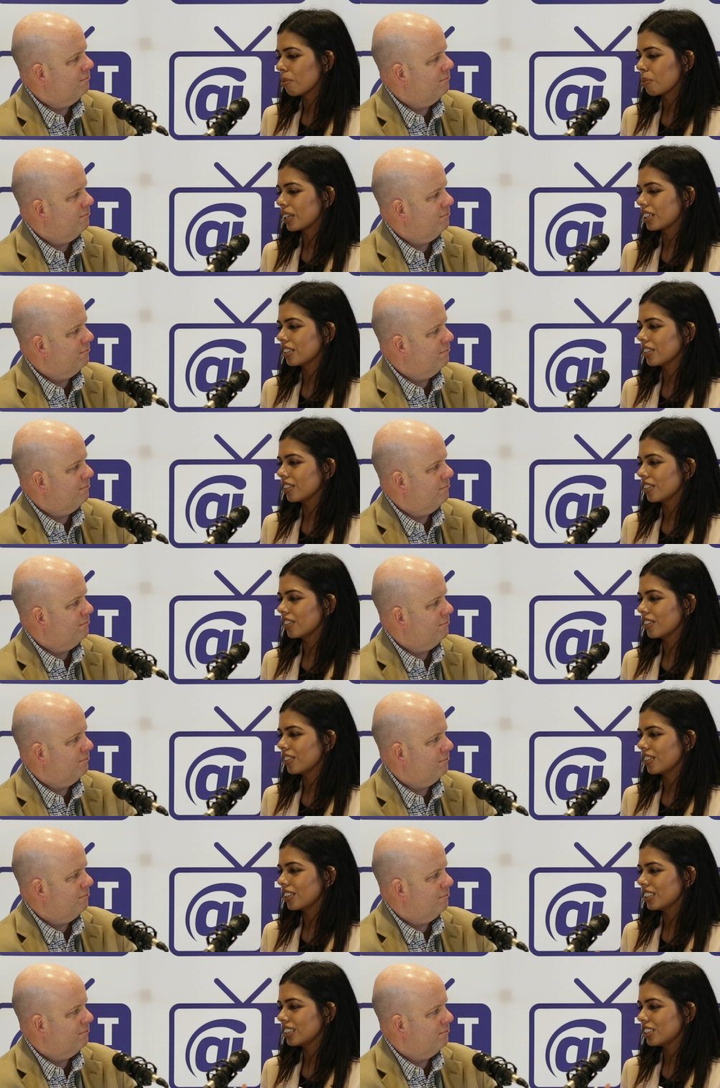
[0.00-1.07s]
Speaker 1: but
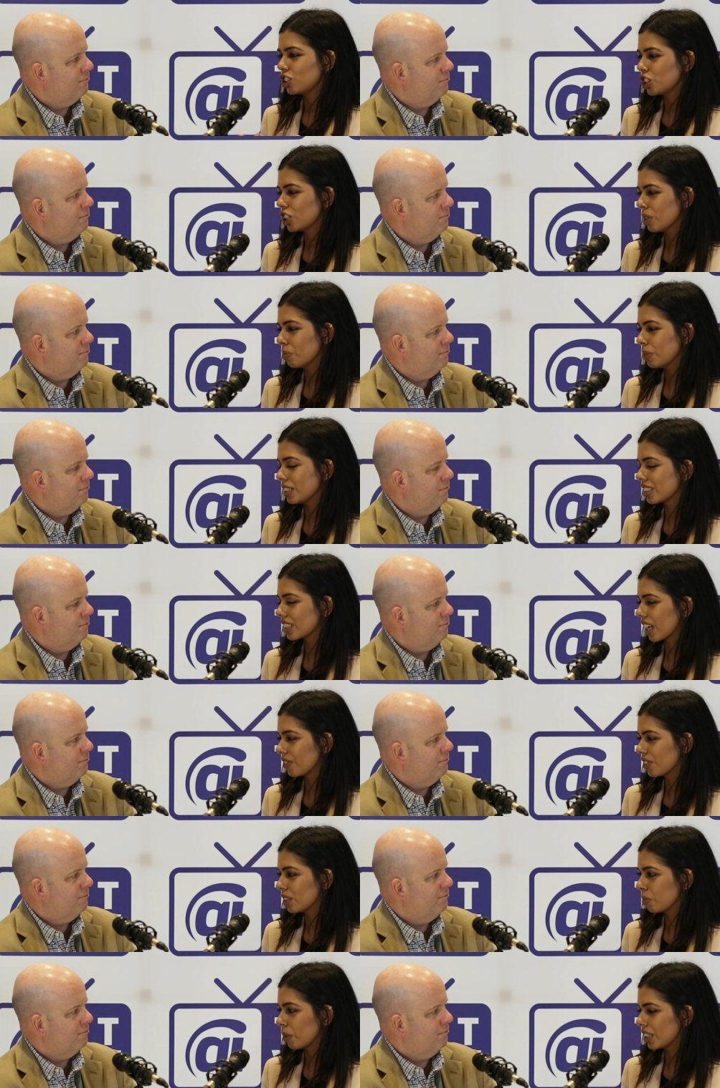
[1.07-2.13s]
this chip is
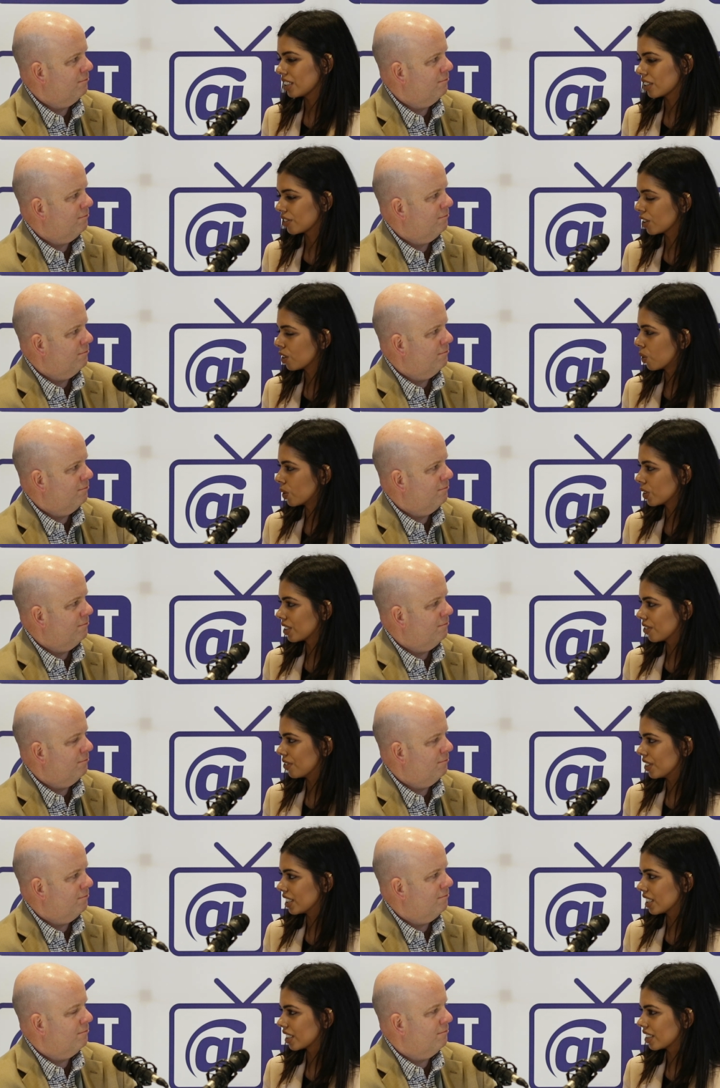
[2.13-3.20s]
governed by different laws of
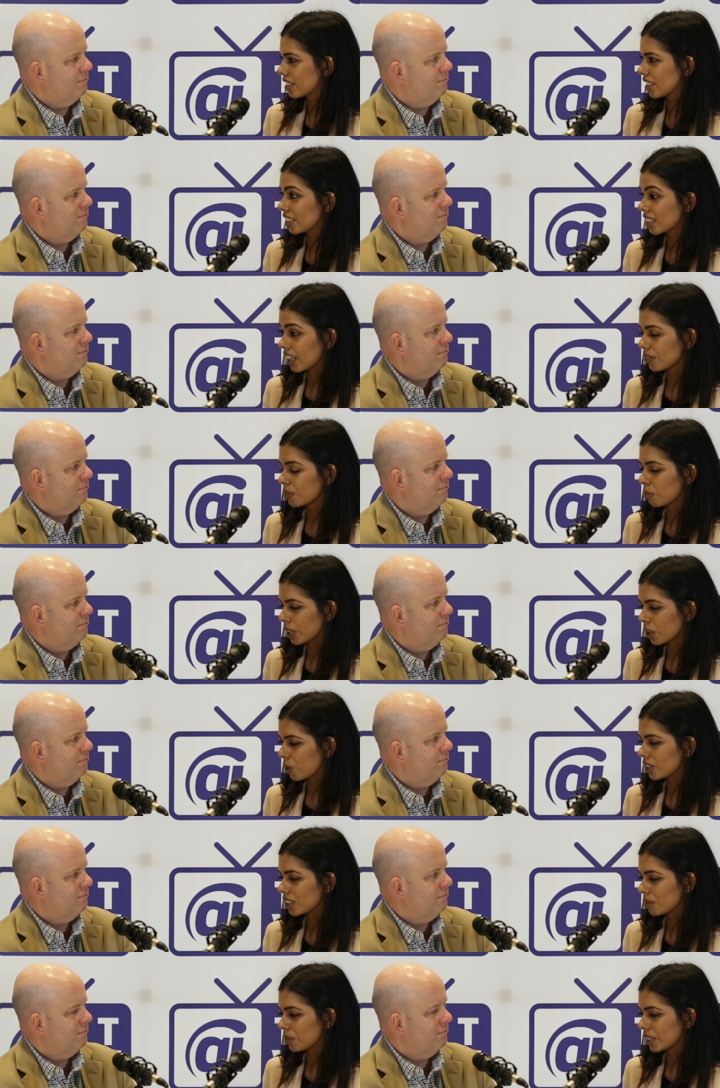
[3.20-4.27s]
physics. It's governed by
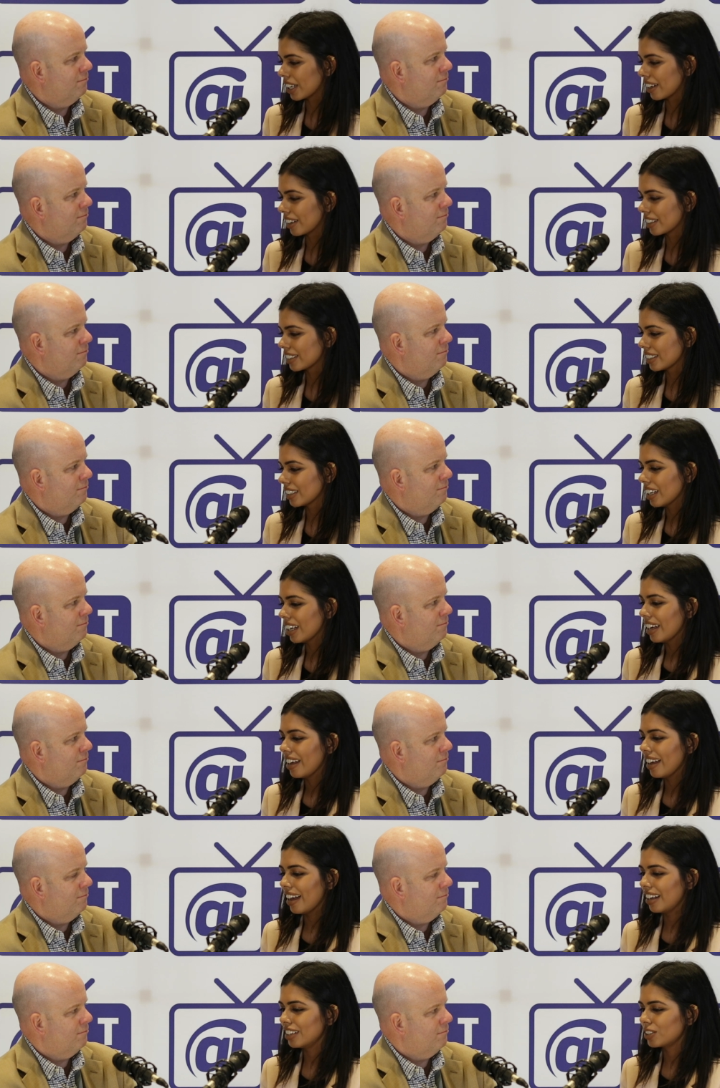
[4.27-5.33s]
quantum mechanics.
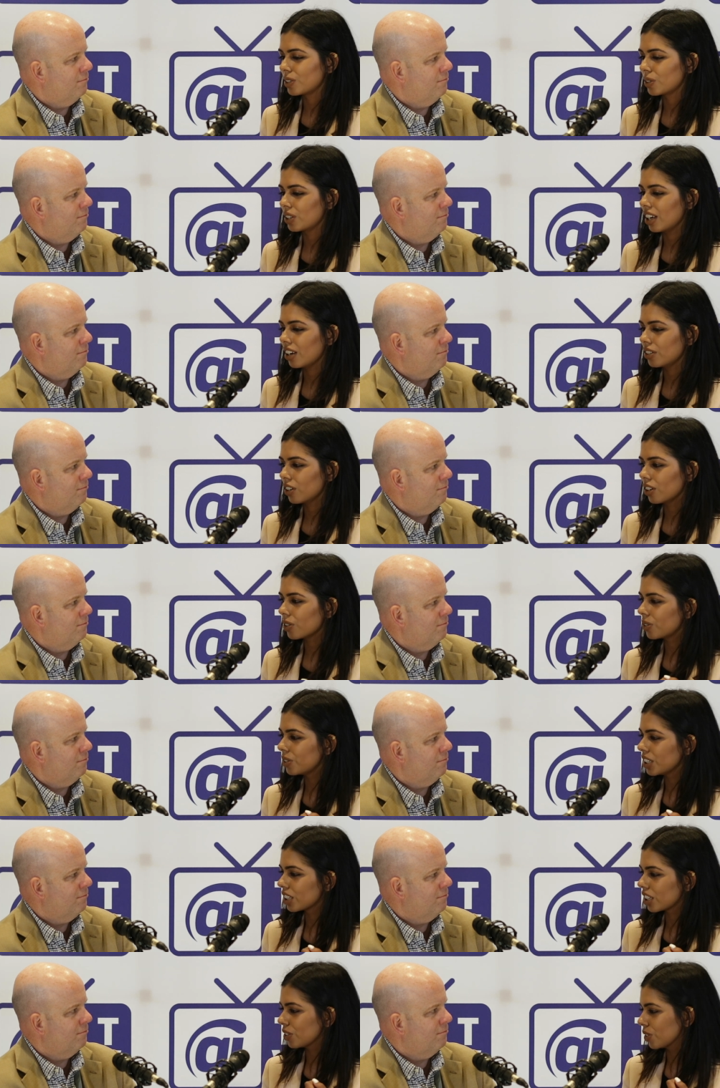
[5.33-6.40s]
And so now not
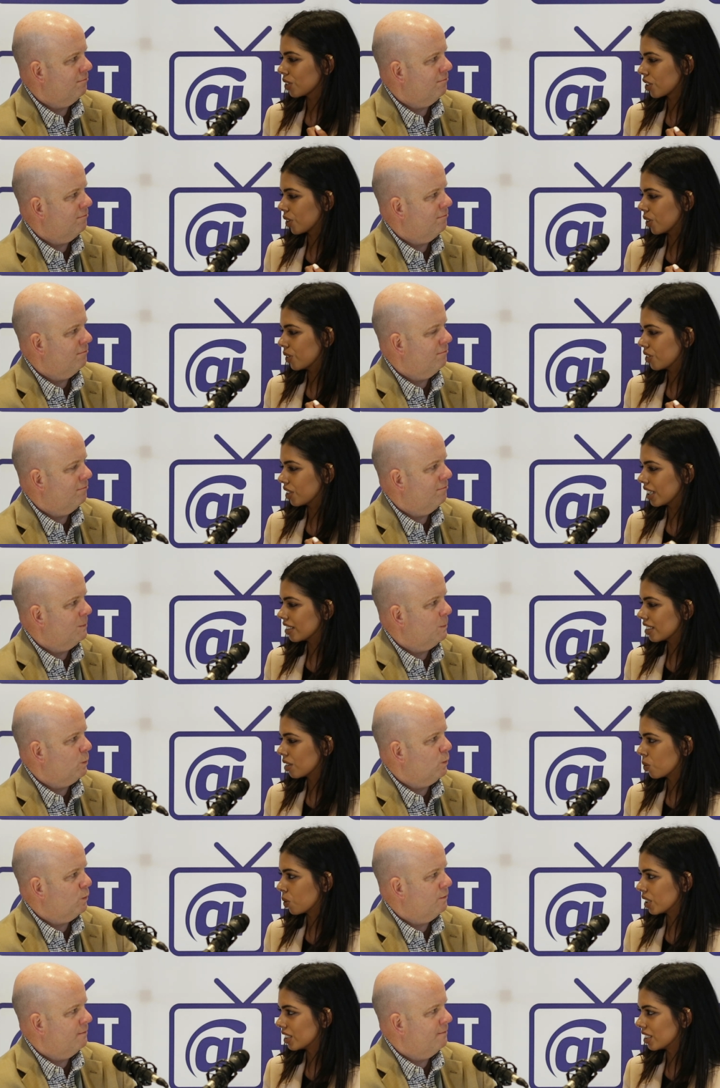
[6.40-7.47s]
only can you encode things
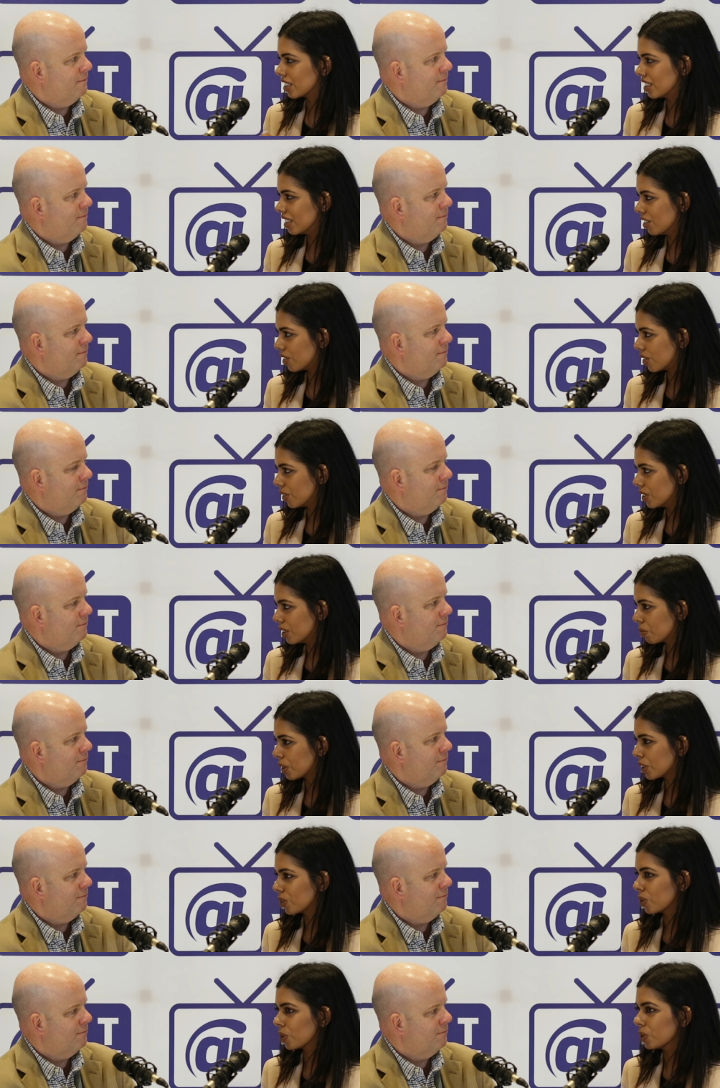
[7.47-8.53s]
in ones and zeros,
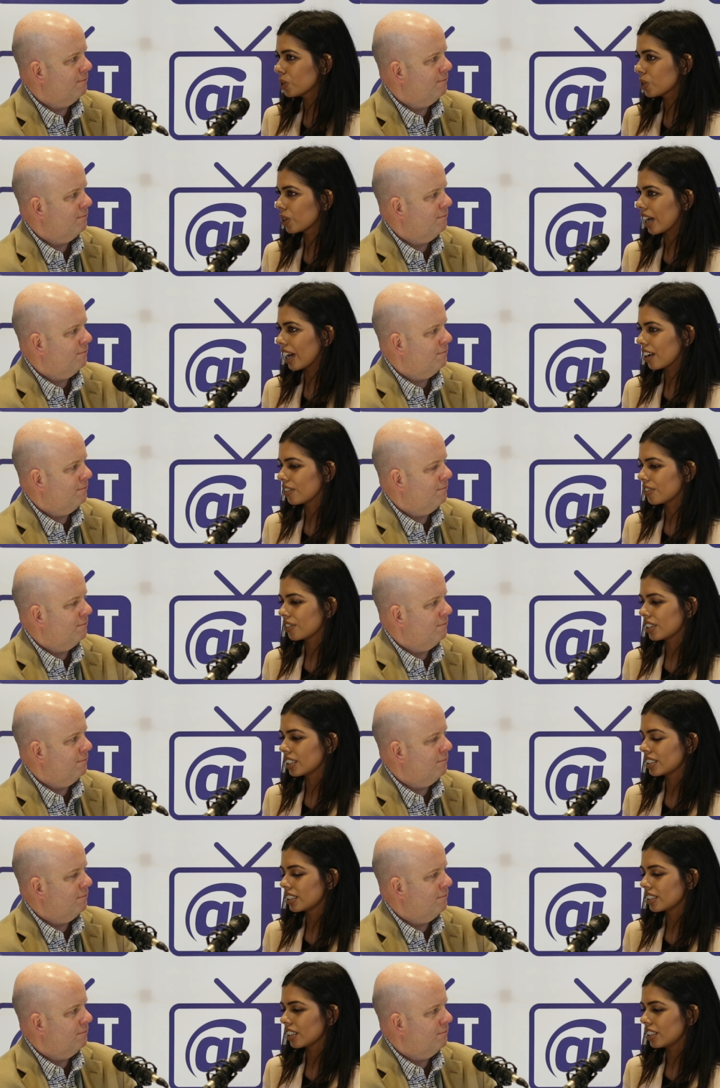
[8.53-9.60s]
but you also have
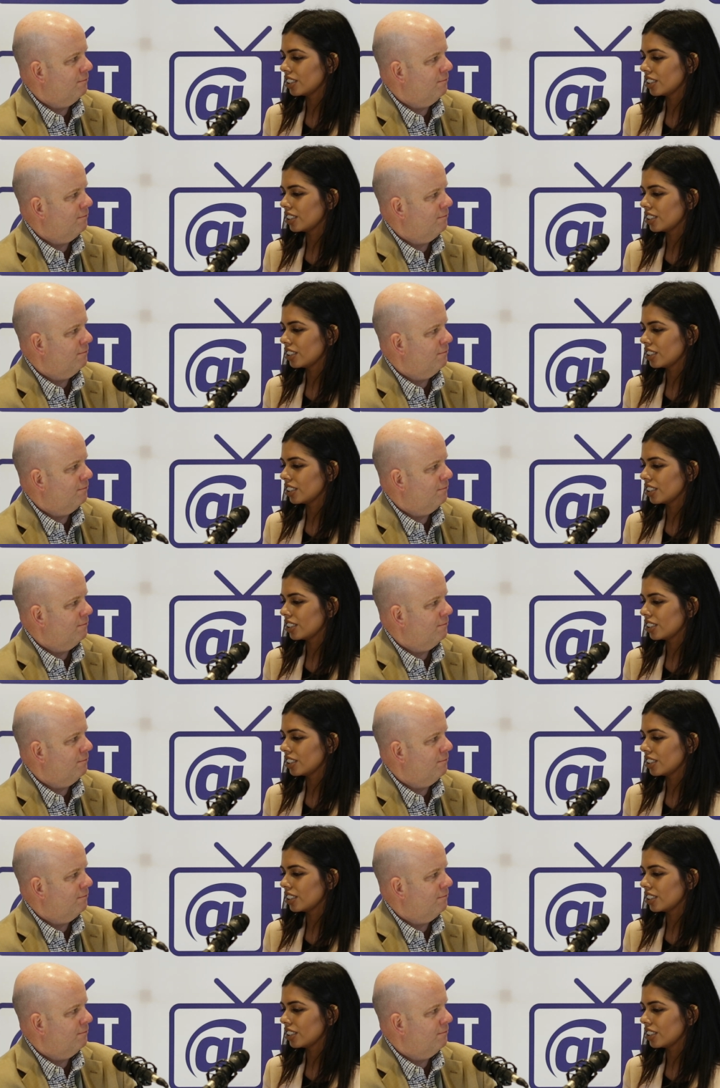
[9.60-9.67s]
this